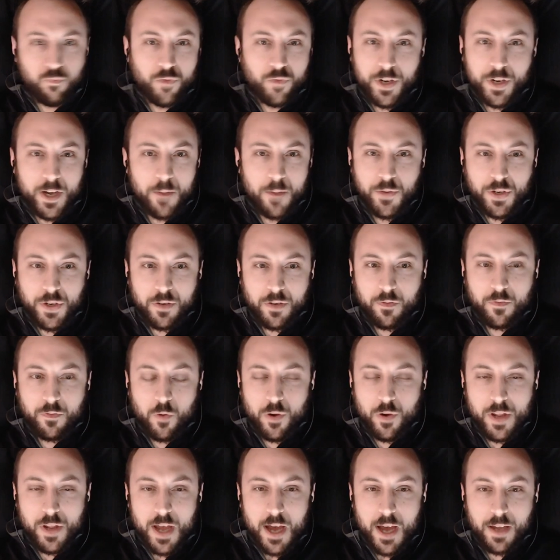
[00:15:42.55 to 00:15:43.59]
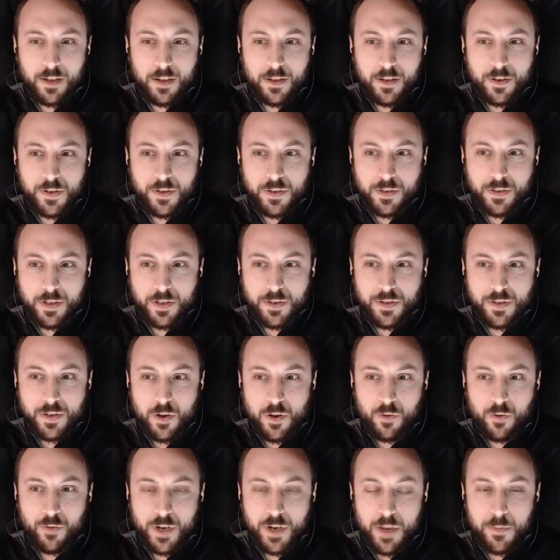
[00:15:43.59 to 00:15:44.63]
redemption for that. There's
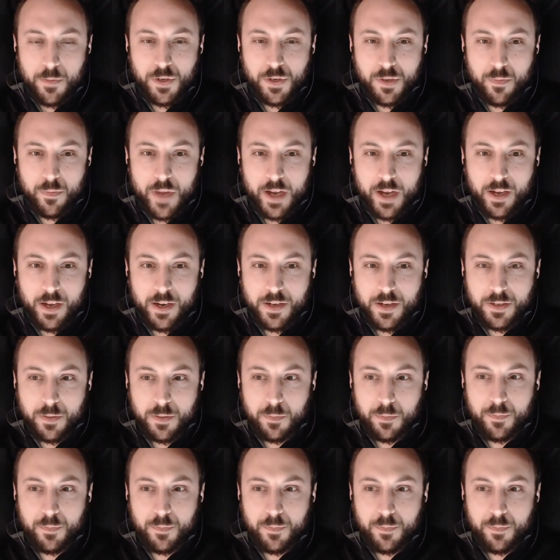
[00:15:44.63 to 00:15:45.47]
no redemption mechanism.